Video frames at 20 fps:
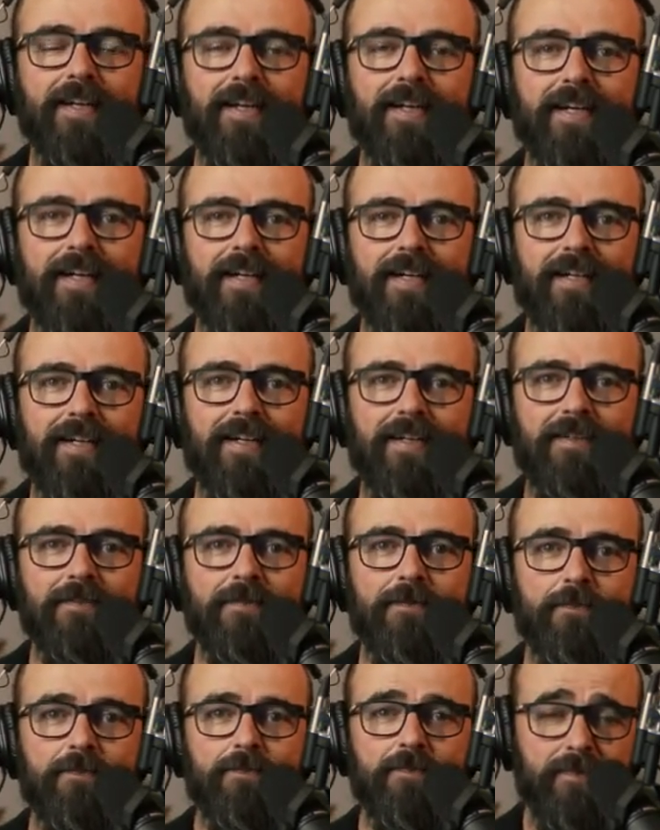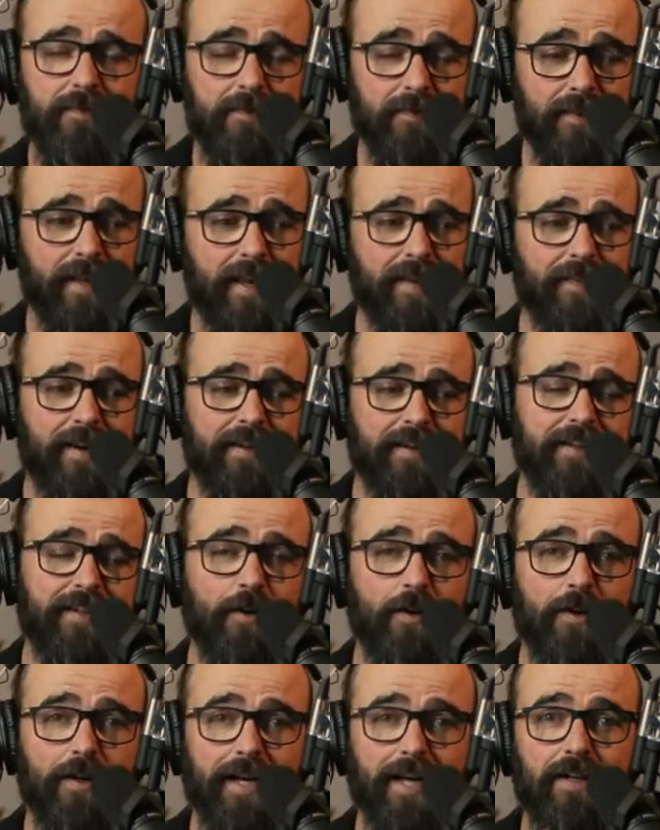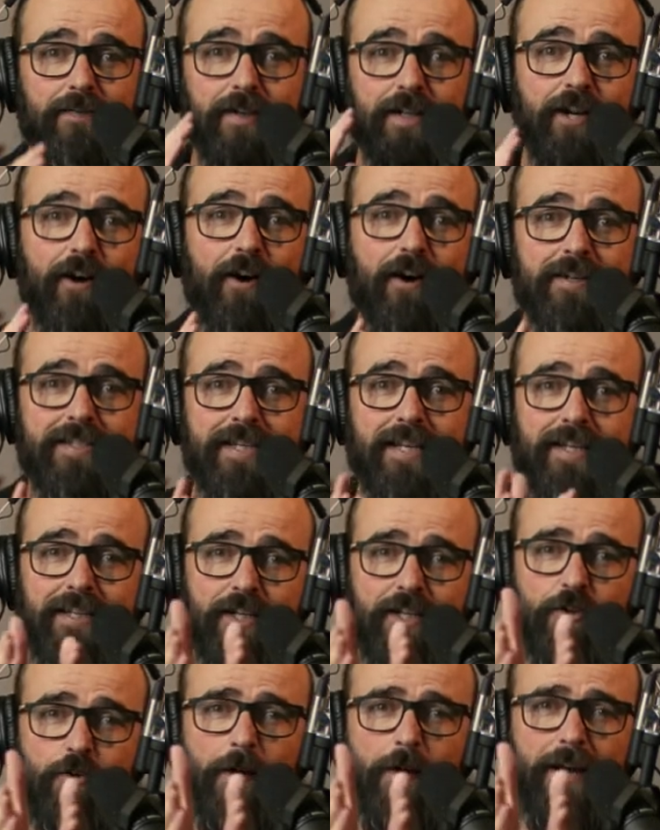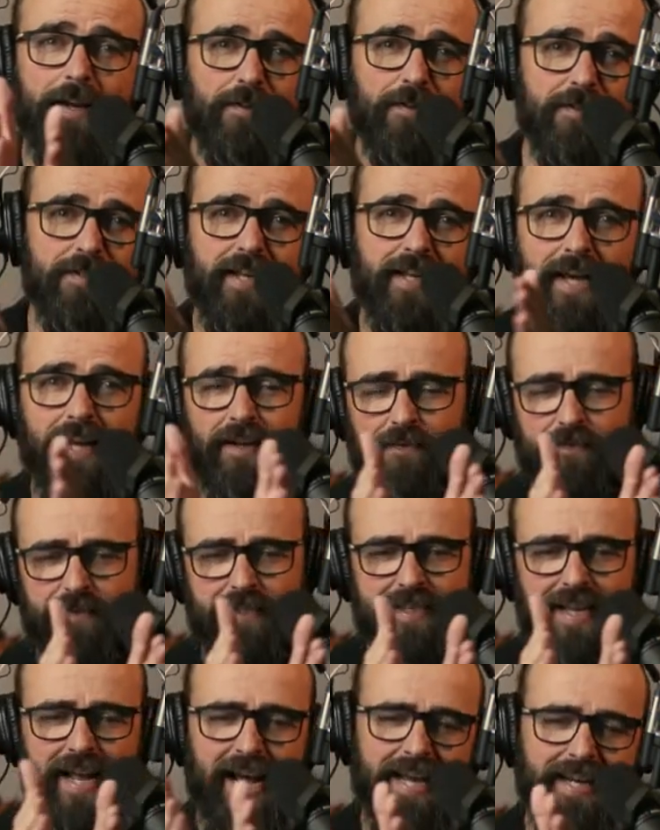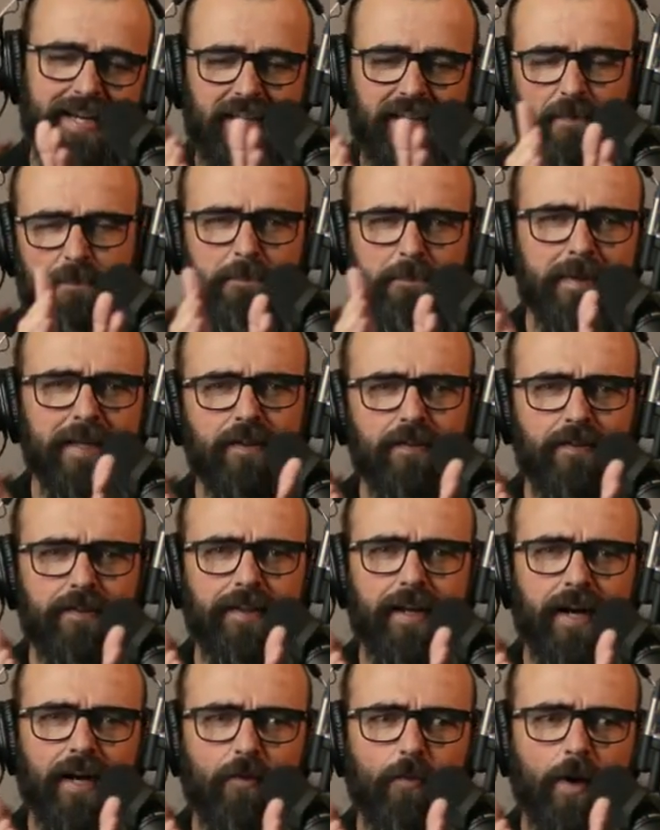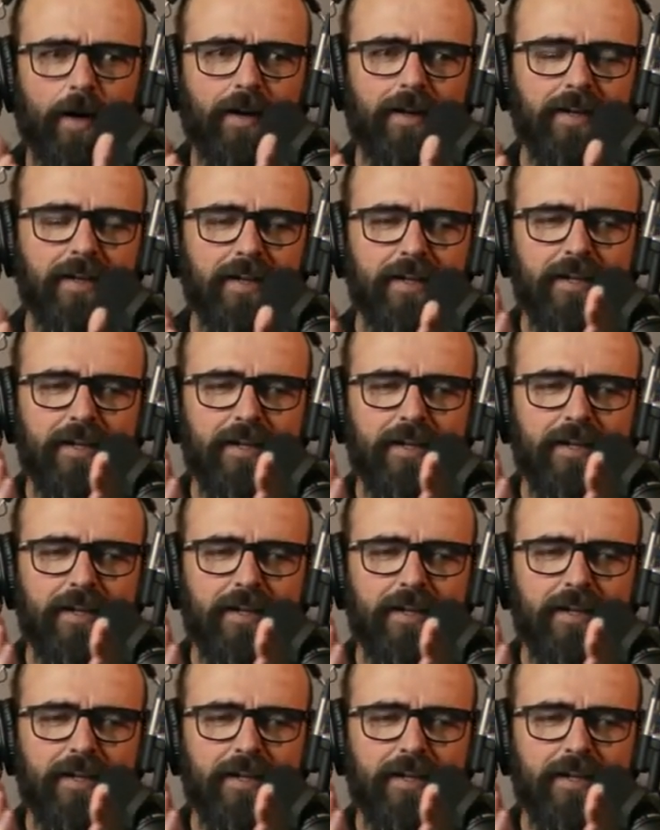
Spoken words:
and then, you know, kind of a content and creators kind of side in the middle there, where